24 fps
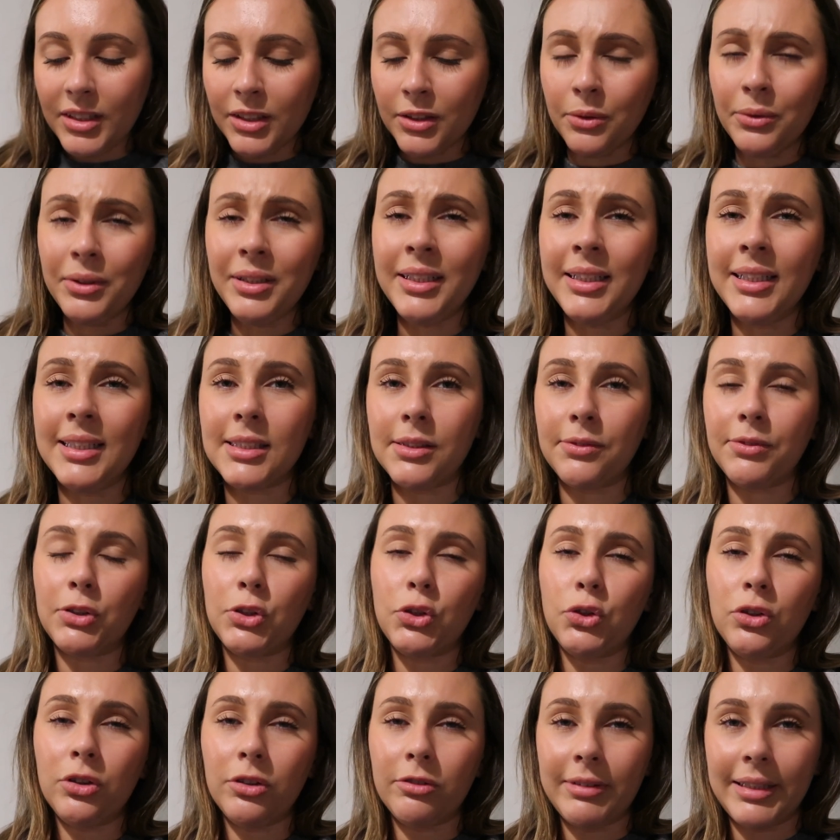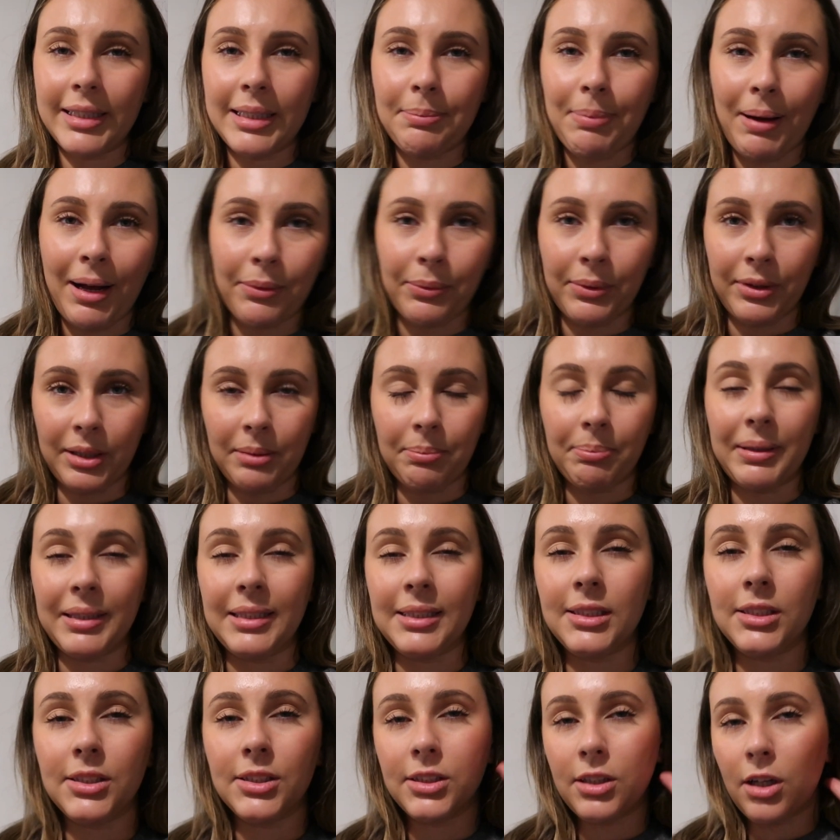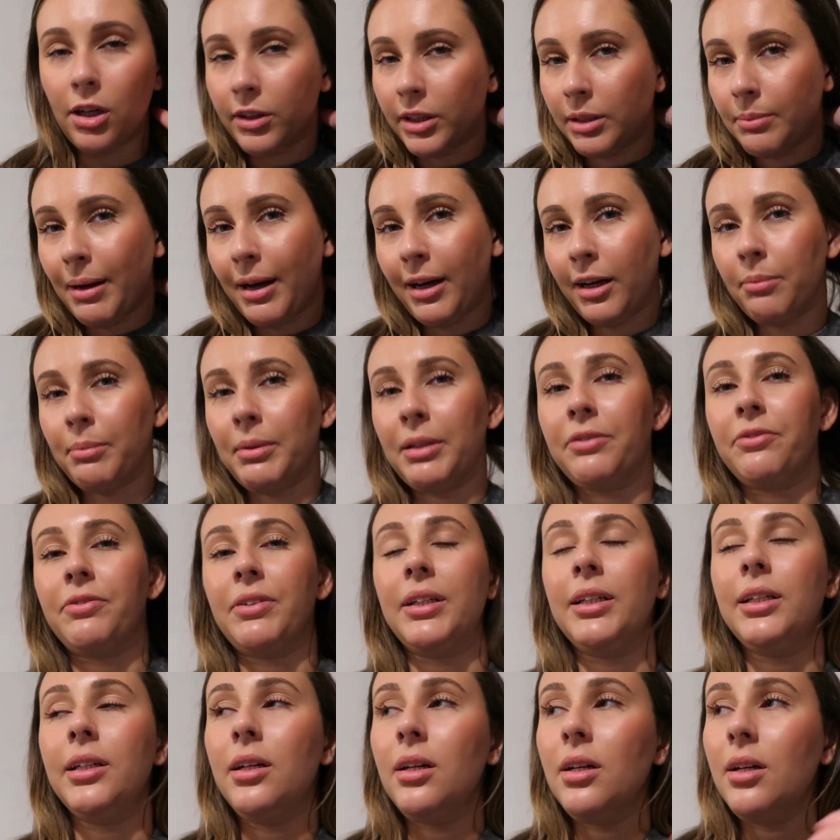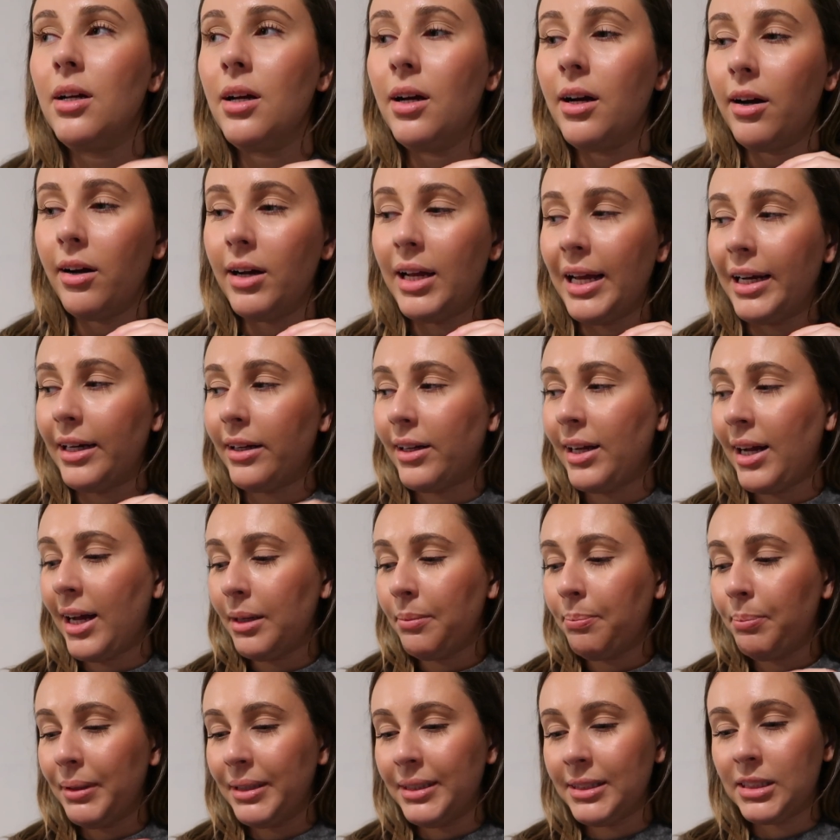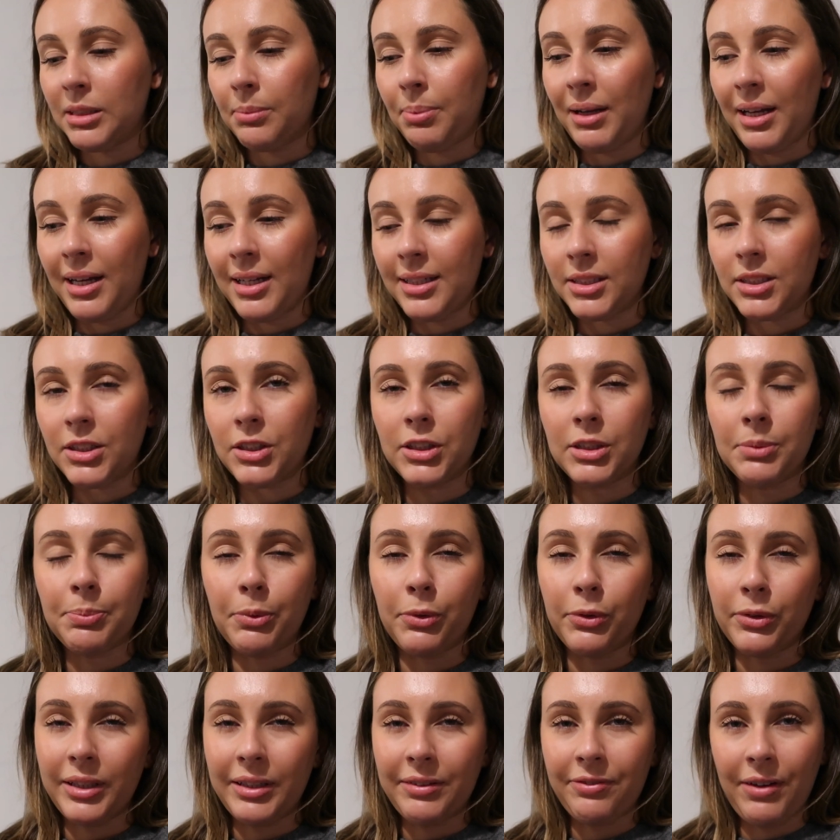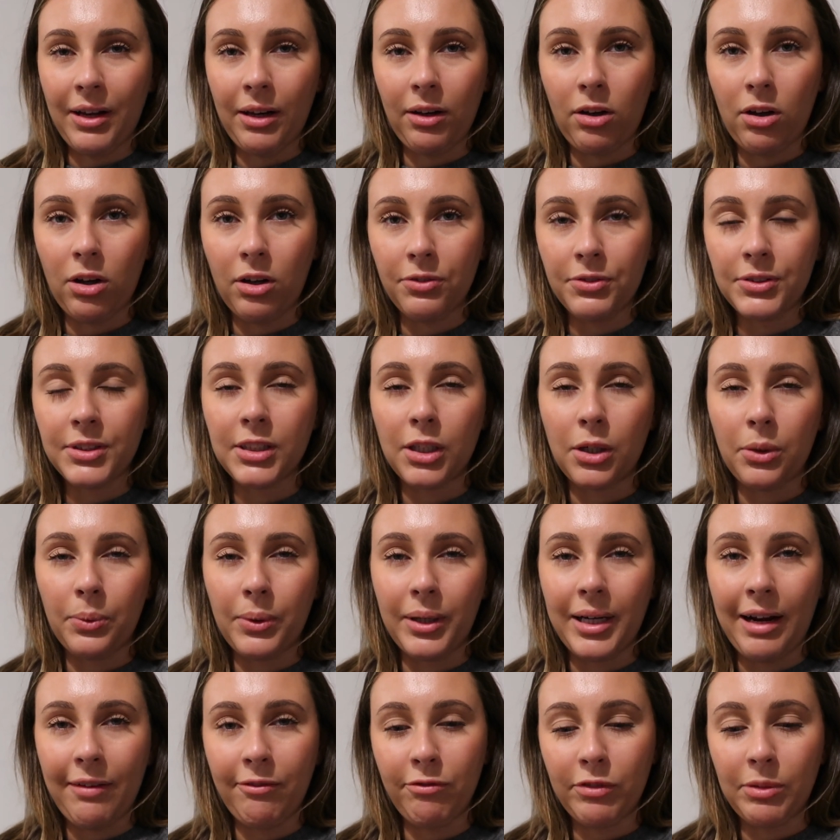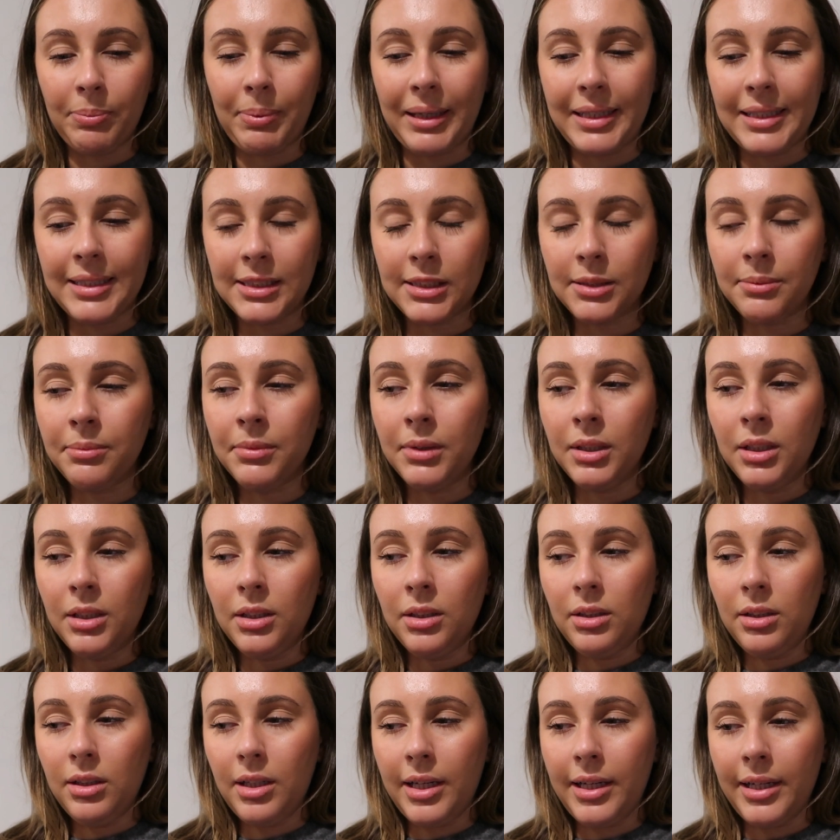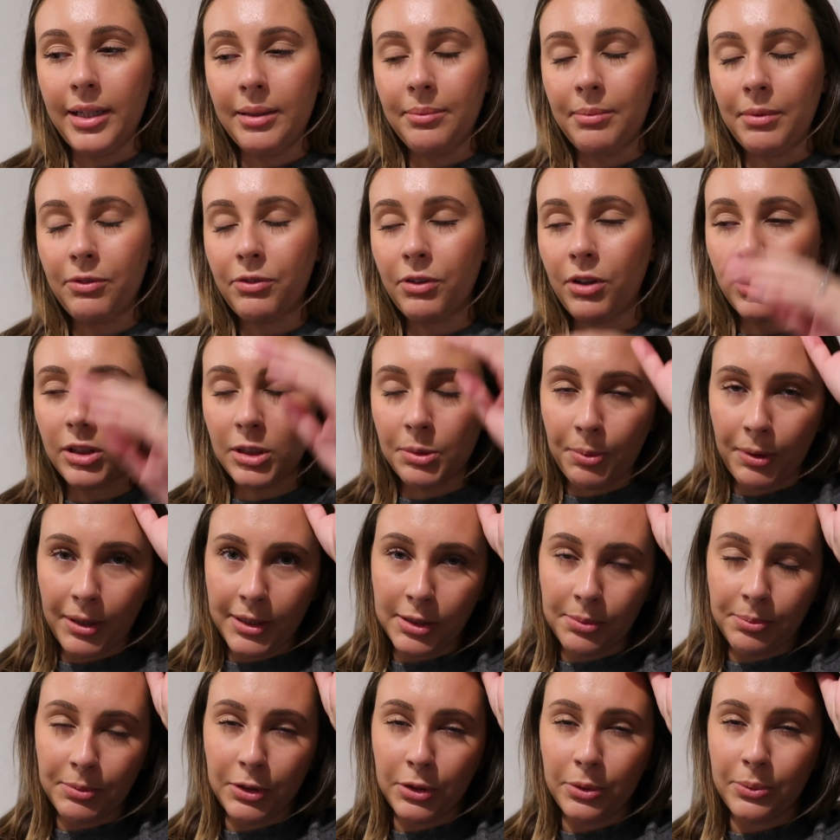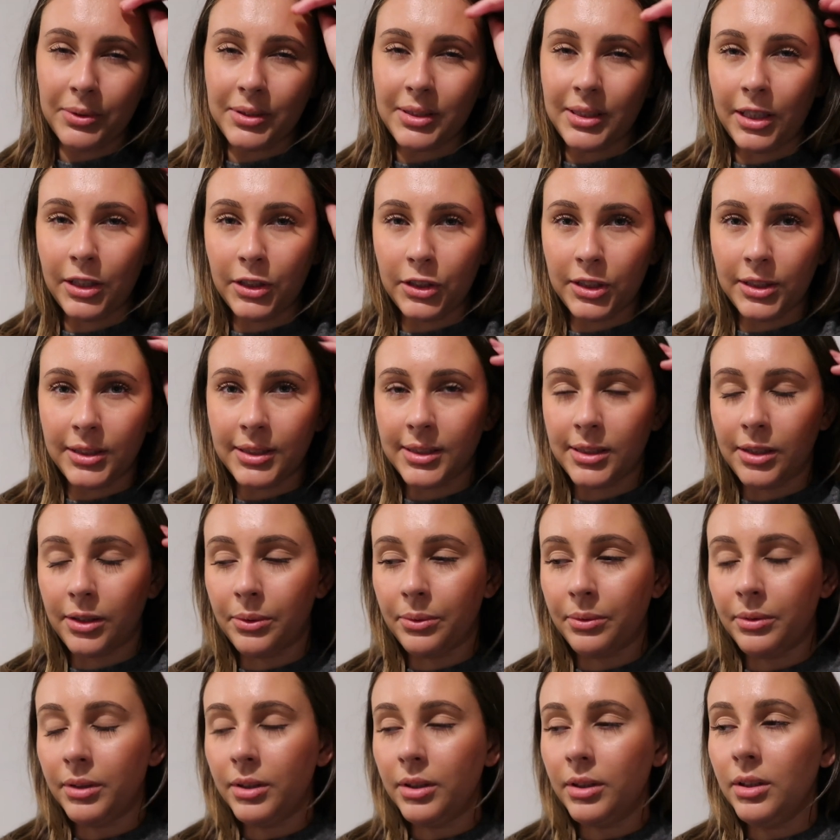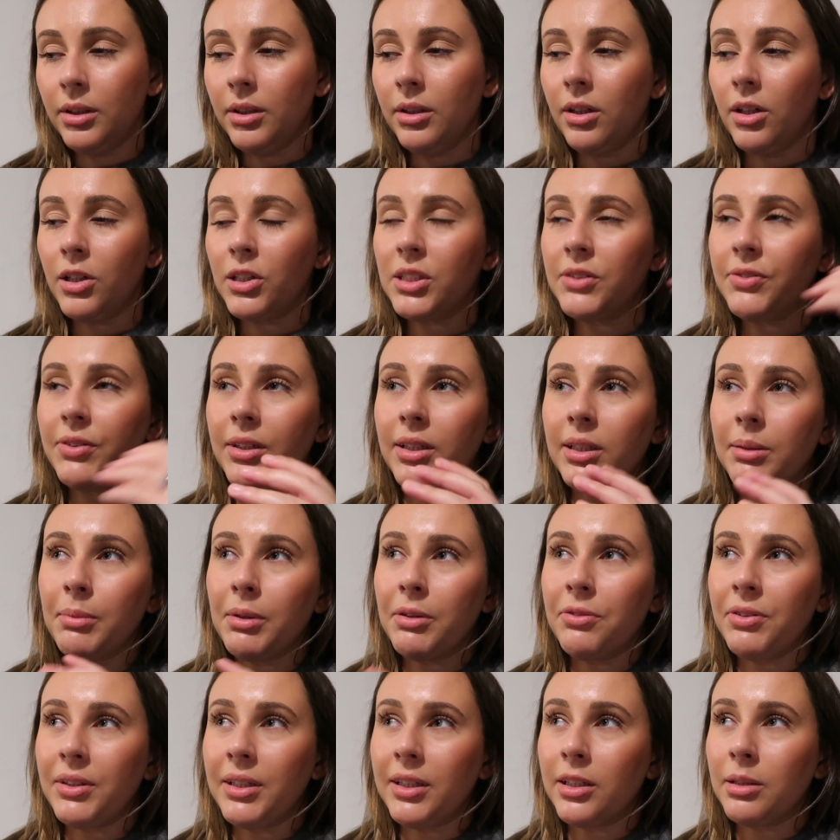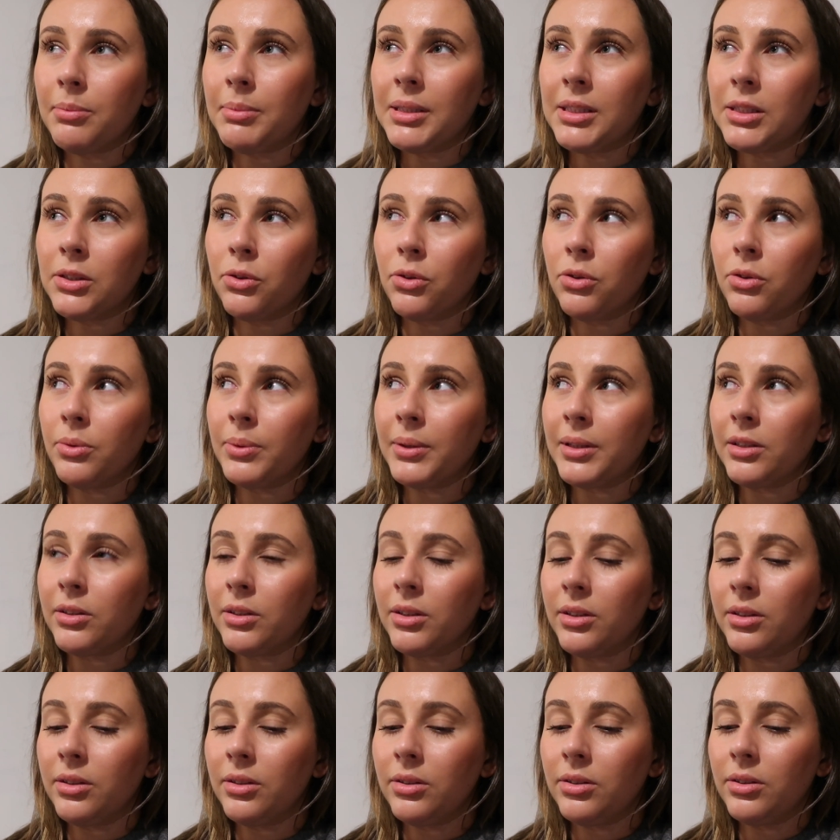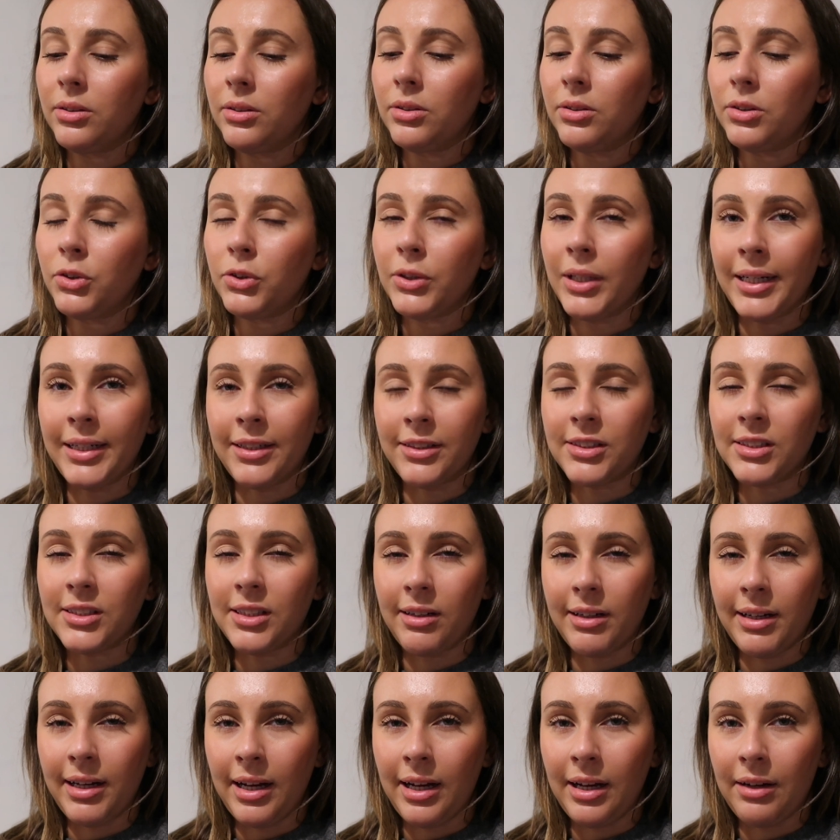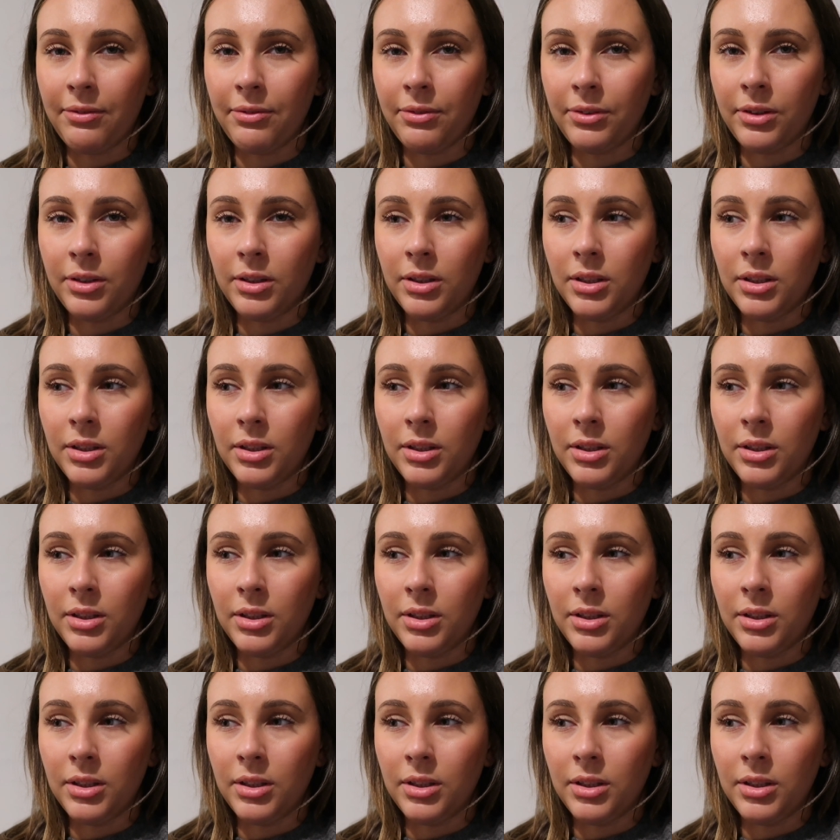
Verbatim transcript: The only thing is I've struggled really bad with like blisters on the back of my feet and I had blister plasters but they fell off so I haven't replaced them. Um, I forgot to buy some new ones actually so I just feel like my feet are going to be sore with the trainers that I have.